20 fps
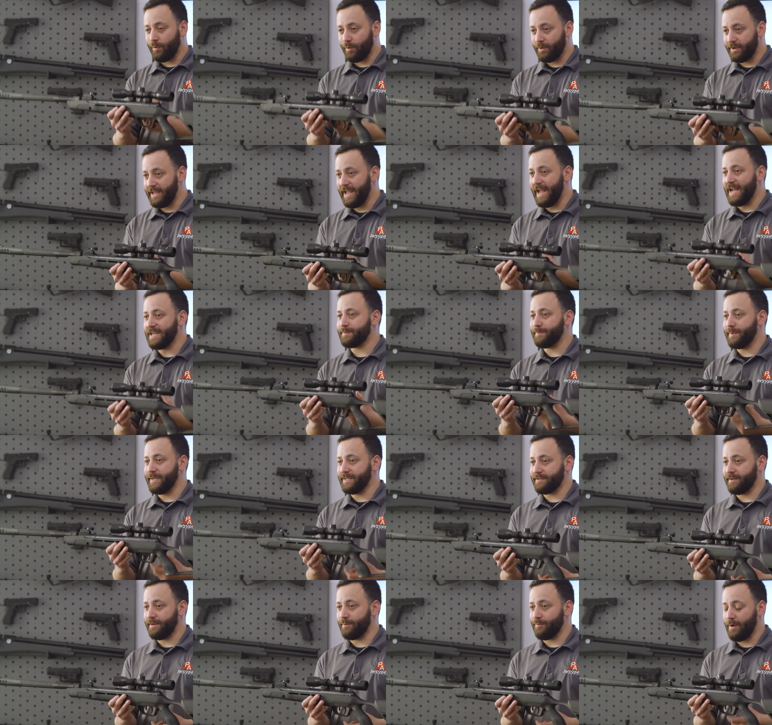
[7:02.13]
or gas
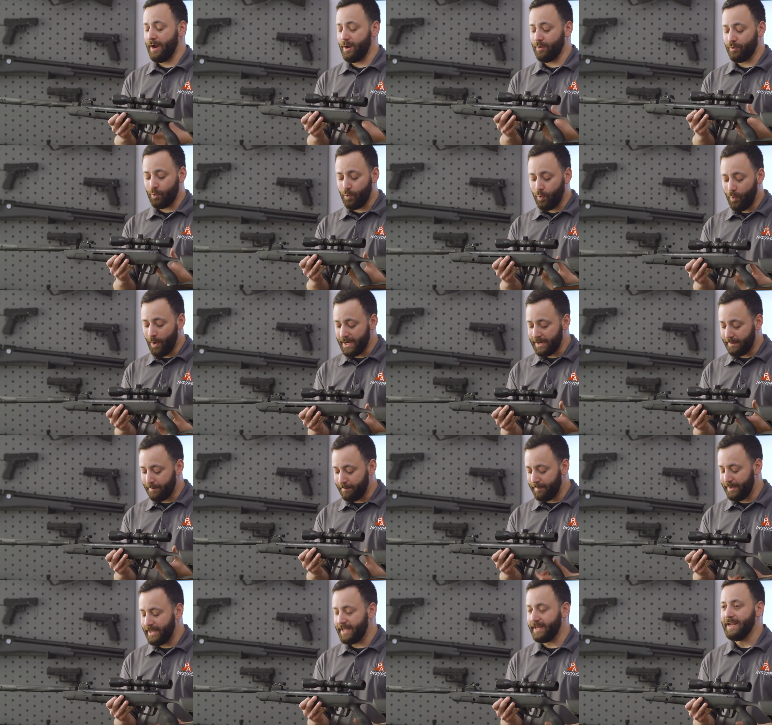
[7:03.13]
piston route quite a
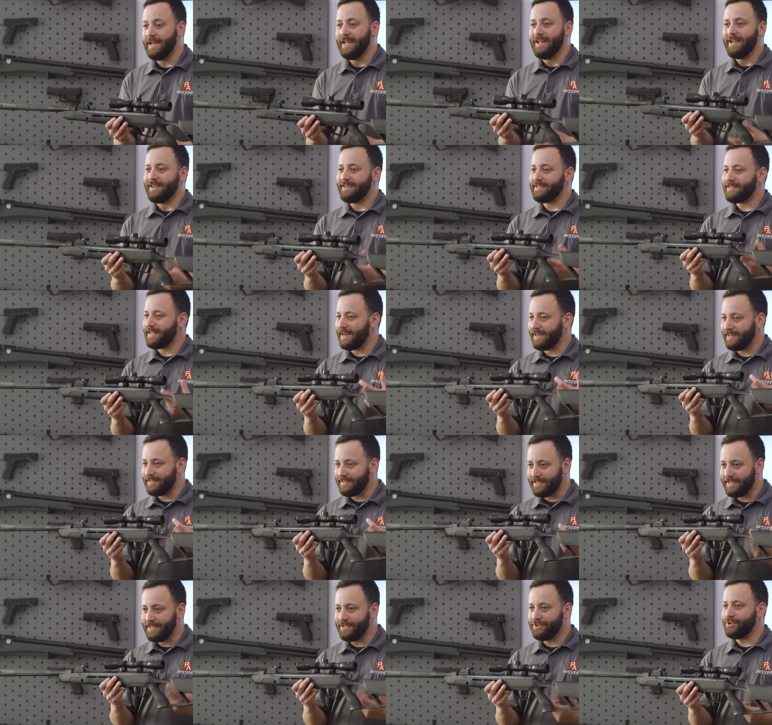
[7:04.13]
bit, is that it
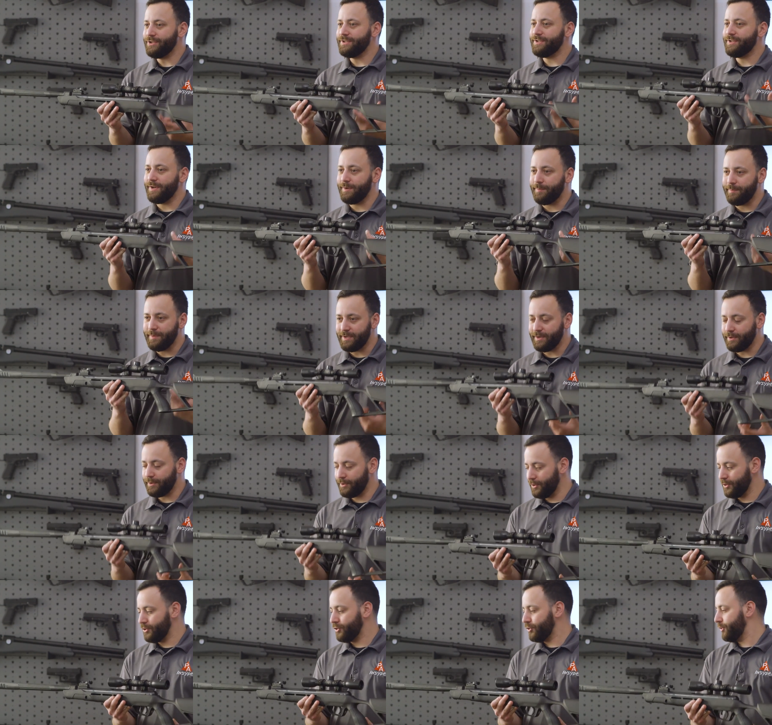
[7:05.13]
teaches you to be a
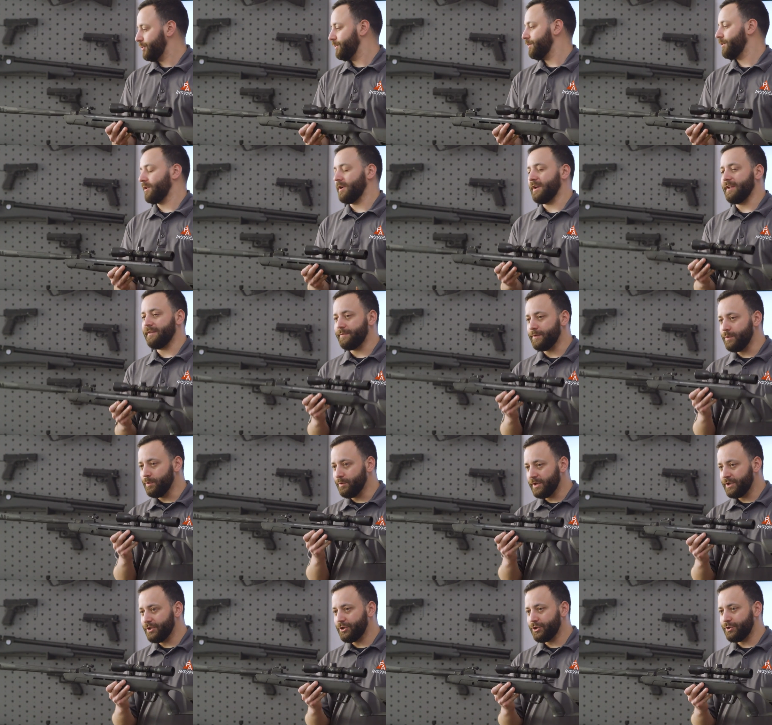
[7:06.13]
good shooter. If you
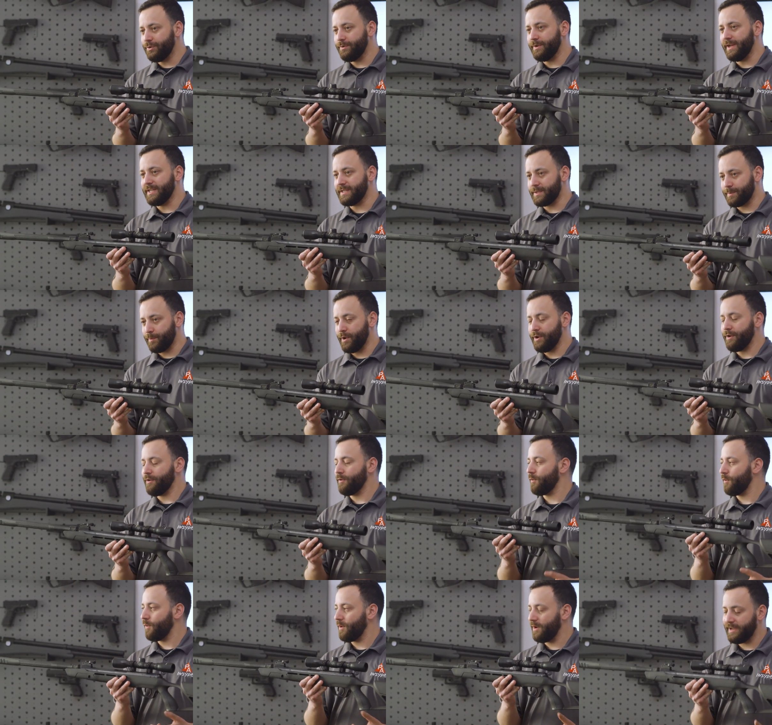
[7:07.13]
can shoot a
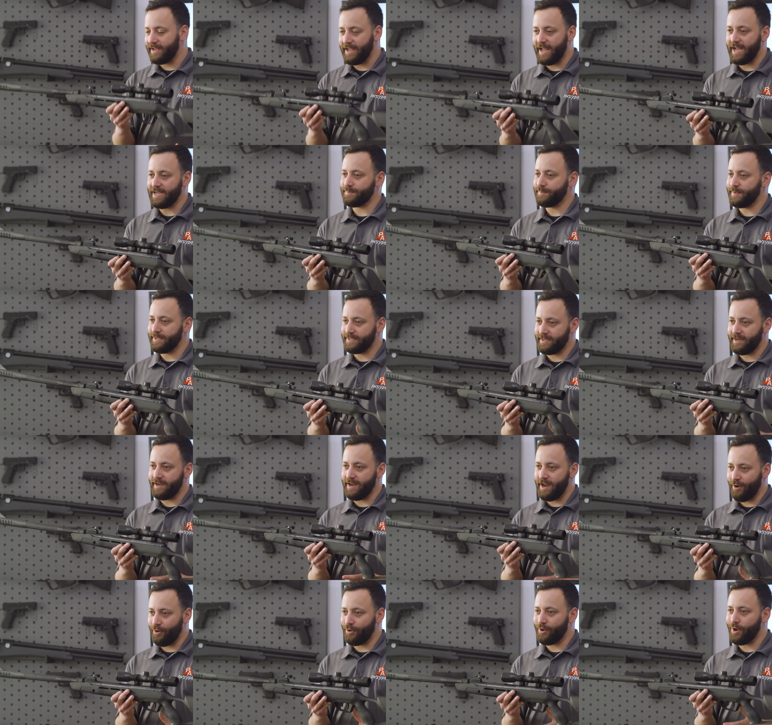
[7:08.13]
springer or a gas piston
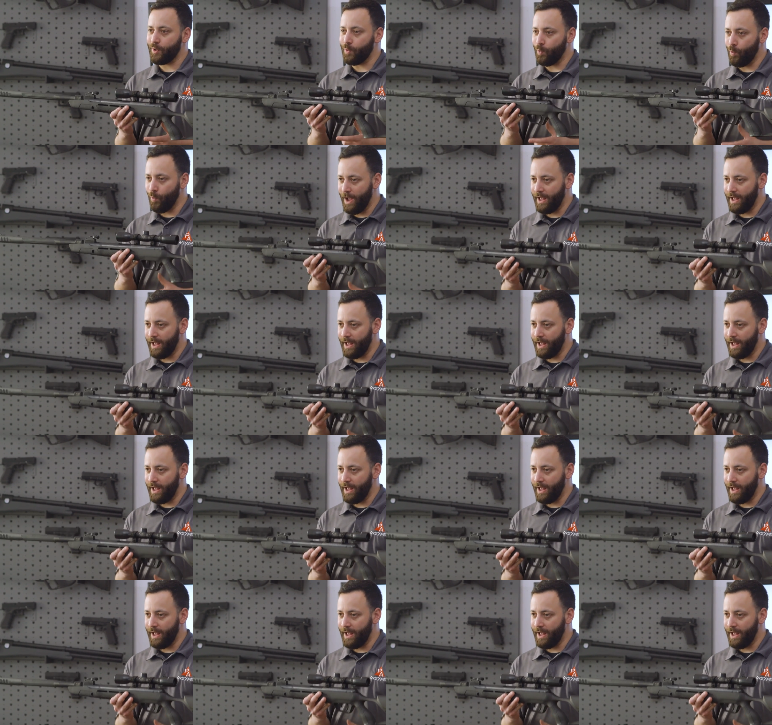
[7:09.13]
air gun